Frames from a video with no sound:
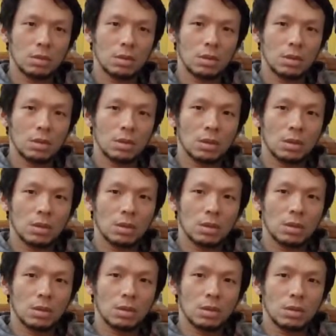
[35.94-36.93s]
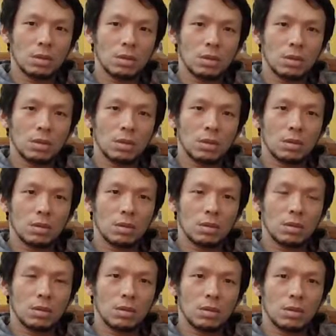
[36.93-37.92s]

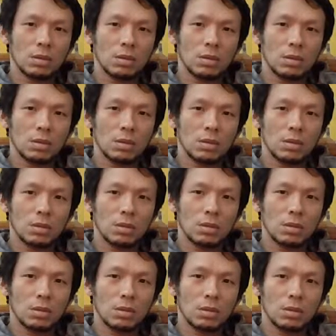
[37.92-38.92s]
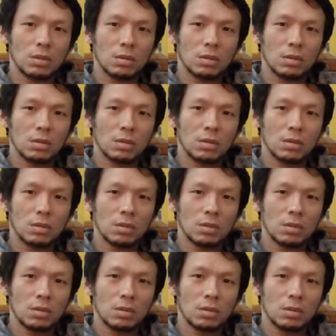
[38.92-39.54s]
Nobody speaks.